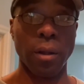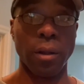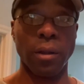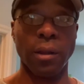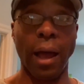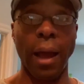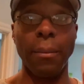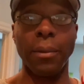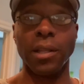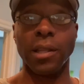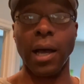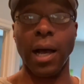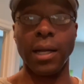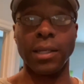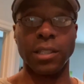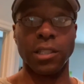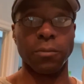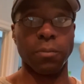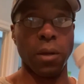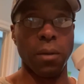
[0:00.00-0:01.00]
Dymatize
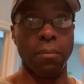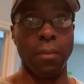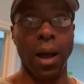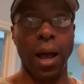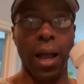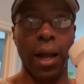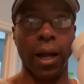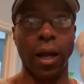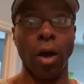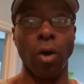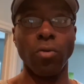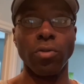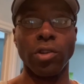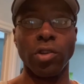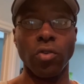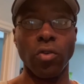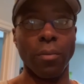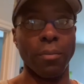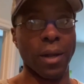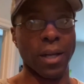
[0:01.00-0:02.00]
has been my
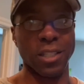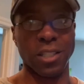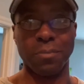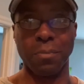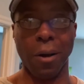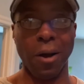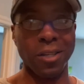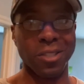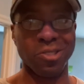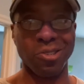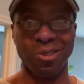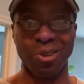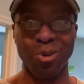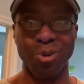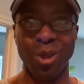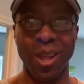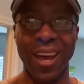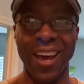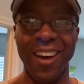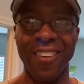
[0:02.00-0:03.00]
go-to. I'm not sponsored through
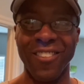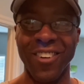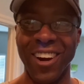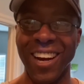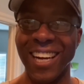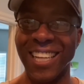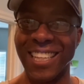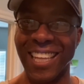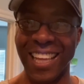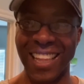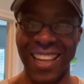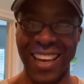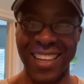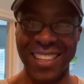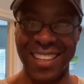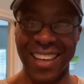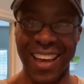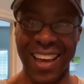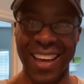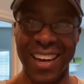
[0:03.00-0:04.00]
them or anything like
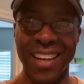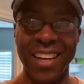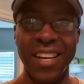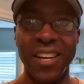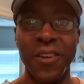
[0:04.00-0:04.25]
that.